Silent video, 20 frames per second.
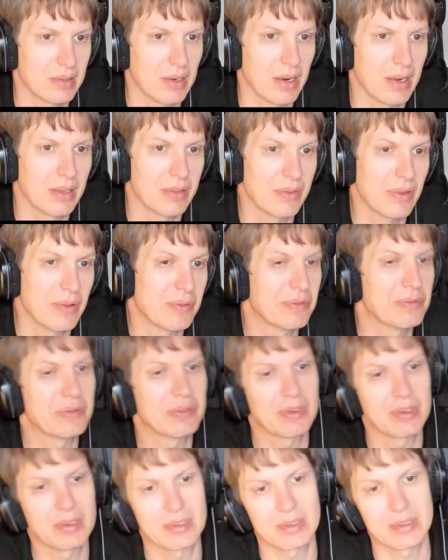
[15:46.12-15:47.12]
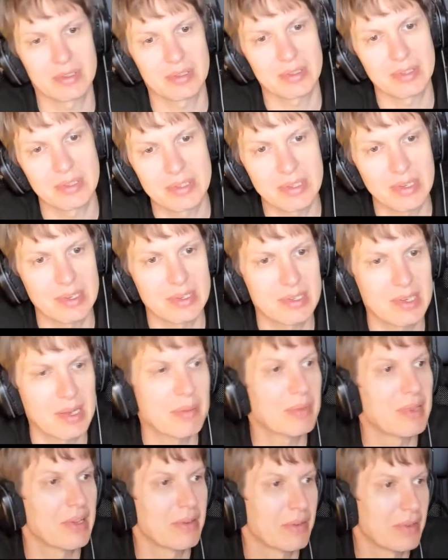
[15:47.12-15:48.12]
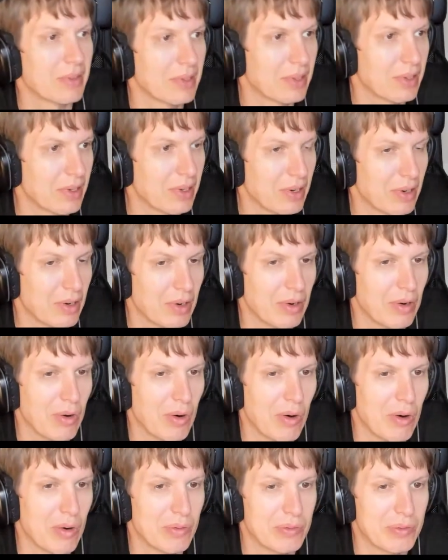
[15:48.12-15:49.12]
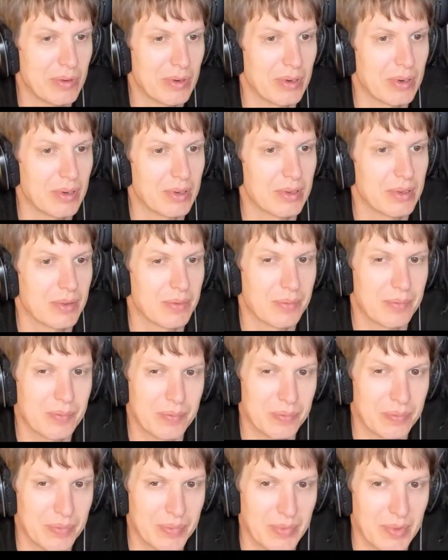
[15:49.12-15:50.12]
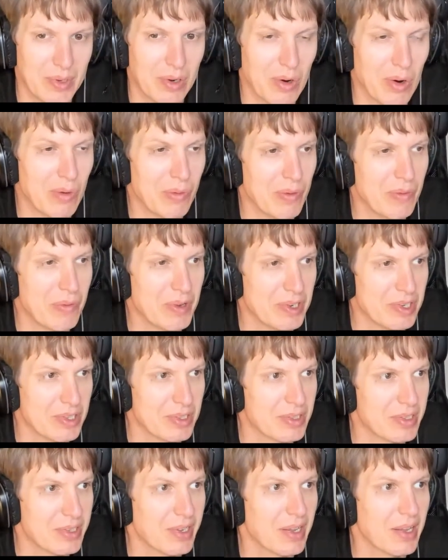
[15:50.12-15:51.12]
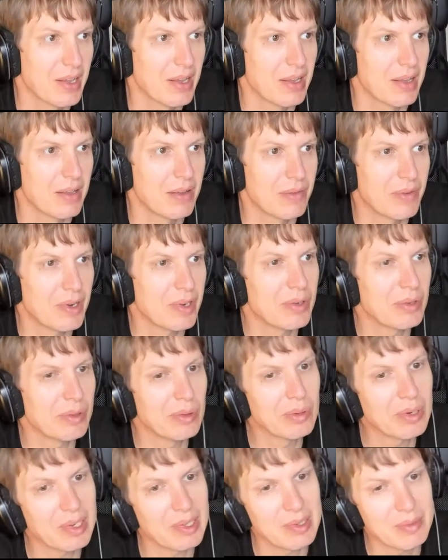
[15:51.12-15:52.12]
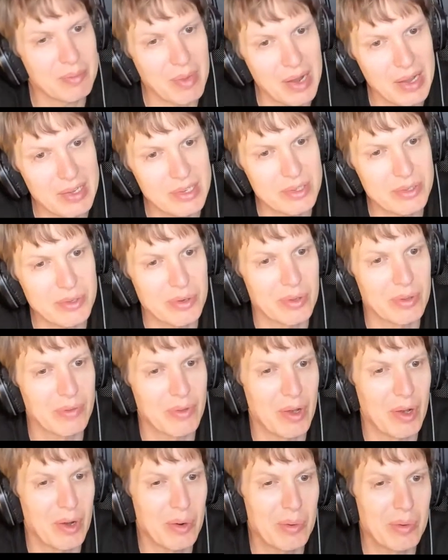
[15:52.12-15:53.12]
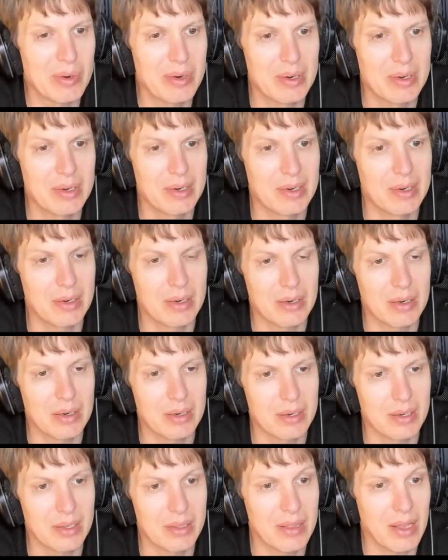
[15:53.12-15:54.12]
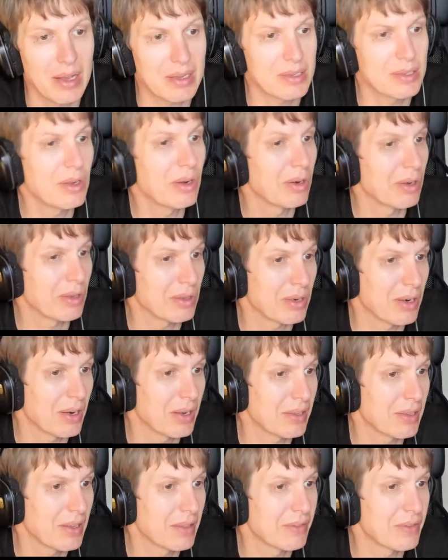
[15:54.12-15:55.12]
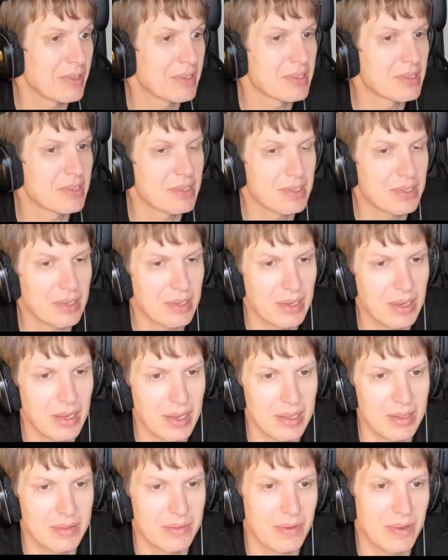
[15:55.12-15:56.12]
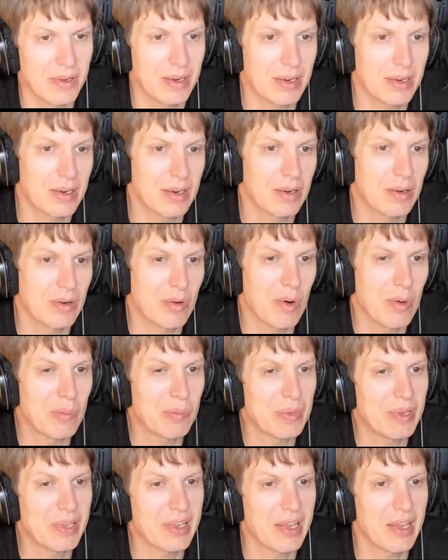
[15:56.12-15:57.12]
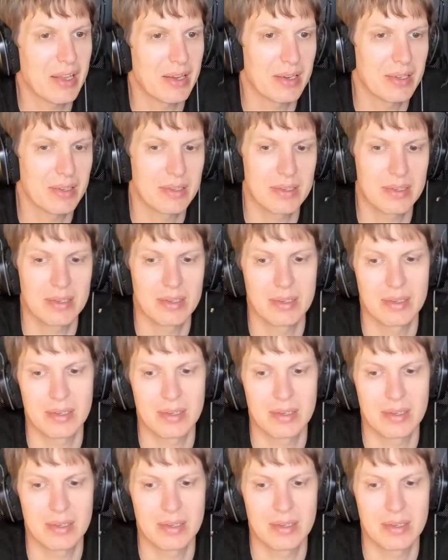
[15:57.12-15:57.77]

right with some level of mm, of efficiency. When you look at the MySQL, though, it does not, right? And this uh, and their complicated